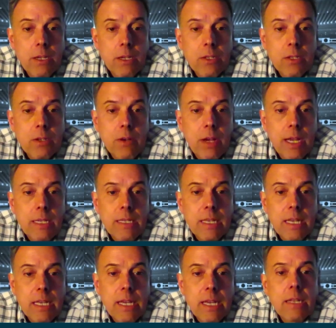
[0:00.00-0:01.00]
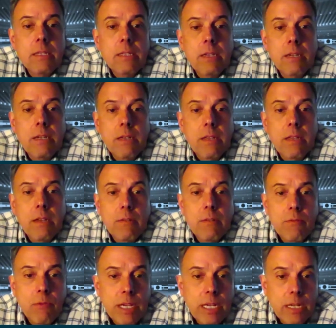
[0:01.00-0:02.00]
So as they get to the
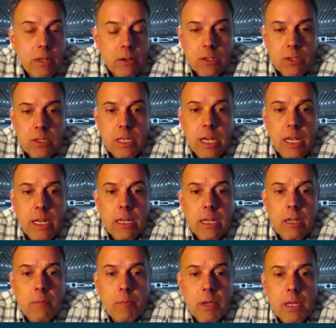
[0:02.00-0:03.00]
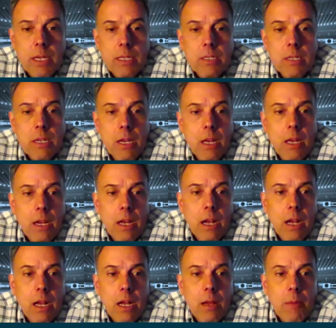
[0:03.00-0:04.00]
arena or stadium, it's
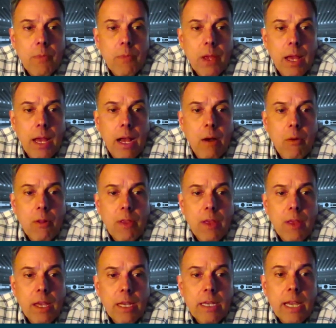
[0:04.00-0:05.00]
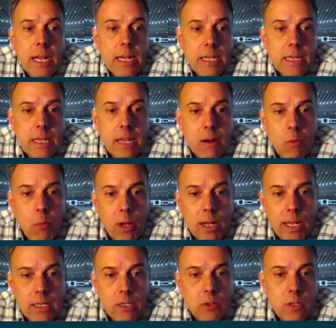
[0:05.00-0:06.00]
how are they getting there? What
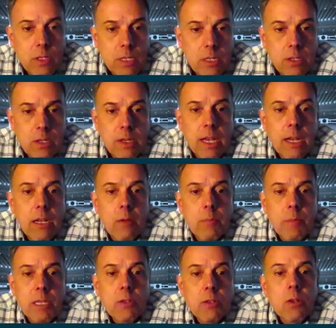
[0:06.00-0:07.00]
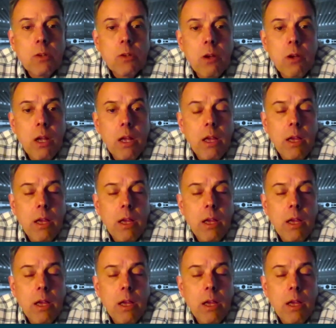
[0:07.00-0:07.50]
entrances are they coming to?